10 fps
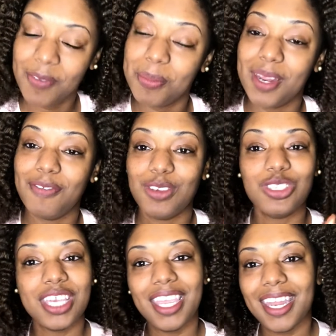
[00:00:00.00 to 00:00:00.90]
but if you
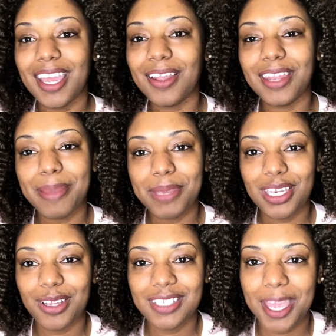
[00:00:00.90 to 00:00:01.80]
check it out, let me
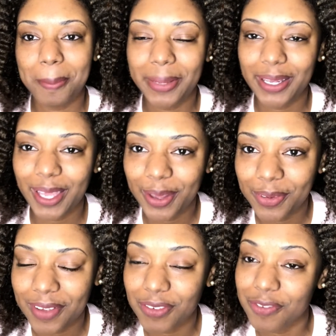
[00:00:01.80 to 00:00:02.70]
know down below
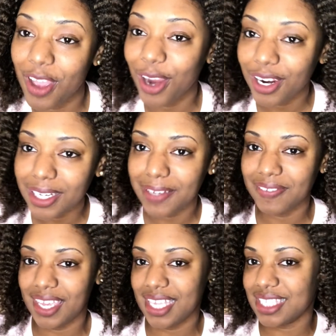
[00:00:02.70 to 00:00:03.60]
if you've heard of
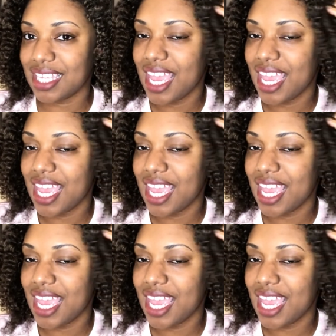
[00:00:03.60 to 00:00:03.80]
it.